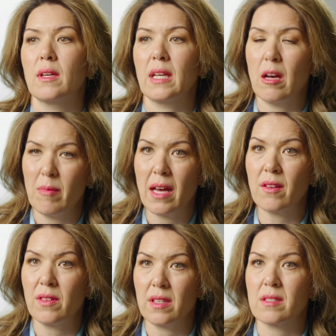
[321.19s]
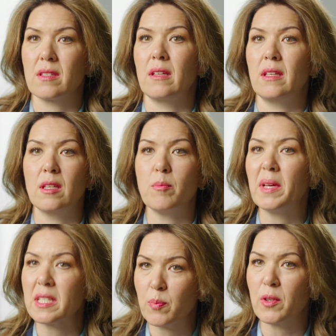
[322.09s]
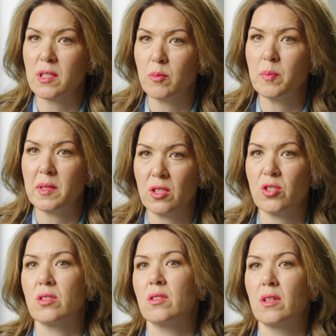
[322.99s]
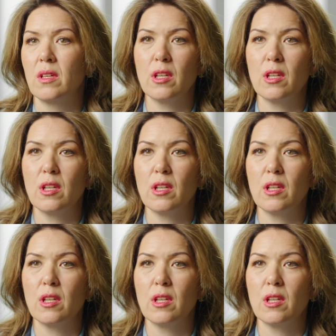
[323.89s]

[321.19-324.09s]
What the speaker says: come out of this in the best possible position,